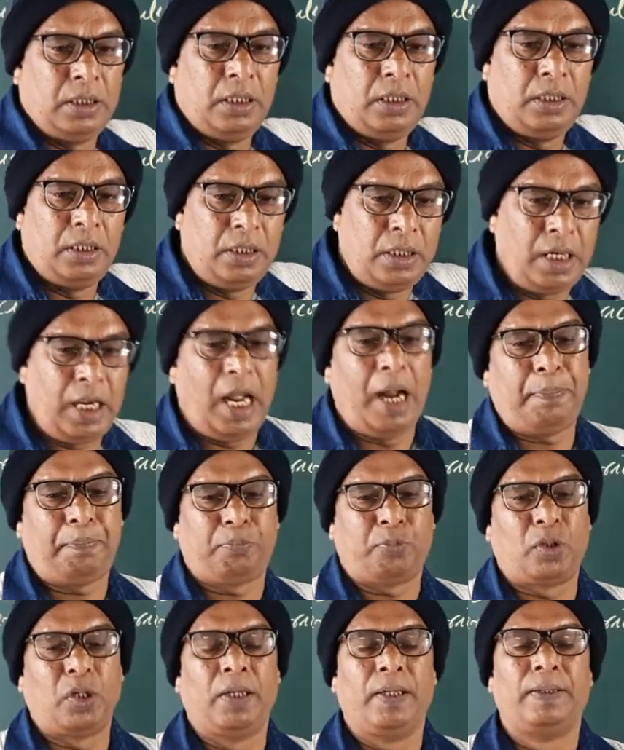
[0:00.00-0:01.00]

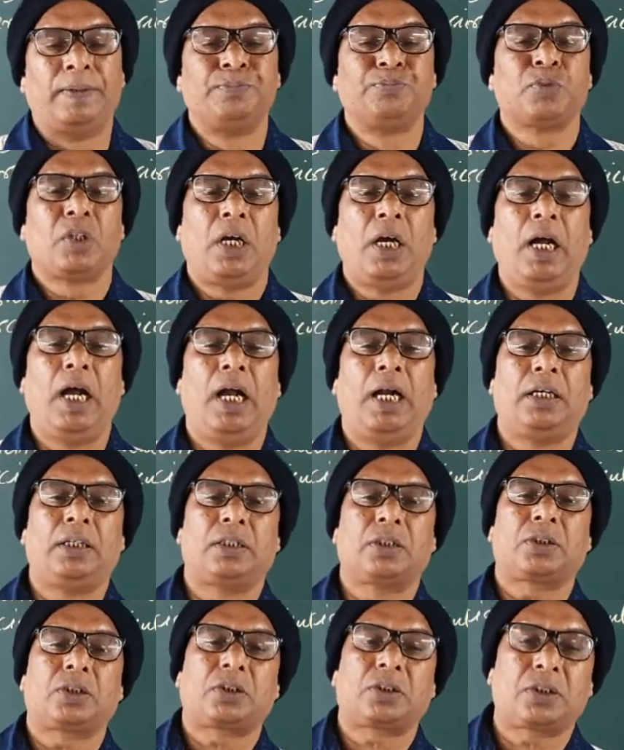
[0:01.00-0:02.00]
left
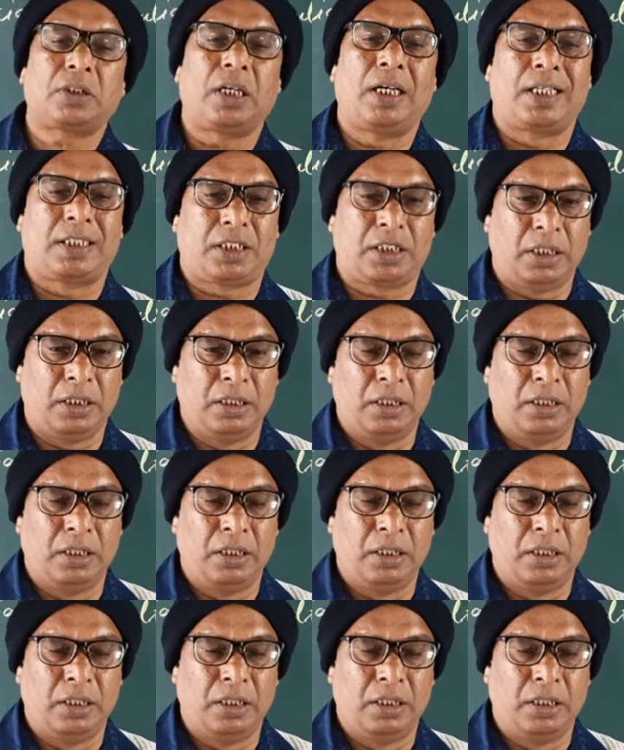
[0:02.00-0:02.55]
and search